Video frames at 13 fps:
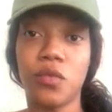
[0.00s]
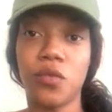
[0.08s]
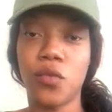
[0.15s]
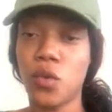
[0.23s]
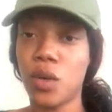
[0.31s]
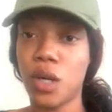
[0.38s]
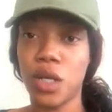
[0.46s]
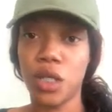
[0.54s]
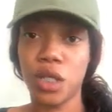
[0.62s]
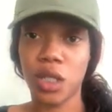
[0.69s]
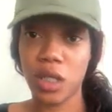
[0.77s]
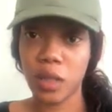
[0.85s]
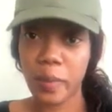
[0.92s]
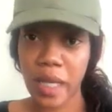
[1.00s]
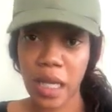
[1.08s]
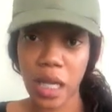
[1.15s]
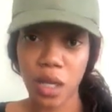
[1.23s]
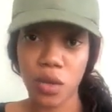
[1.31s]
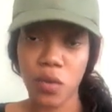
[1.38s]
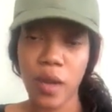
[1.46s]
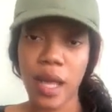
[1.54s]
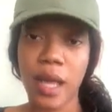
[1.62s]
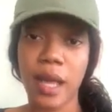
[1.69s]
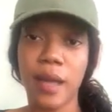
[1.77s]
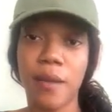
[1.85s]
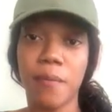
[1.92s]
for just being who I
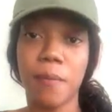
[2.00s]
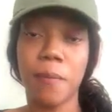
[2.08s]
am.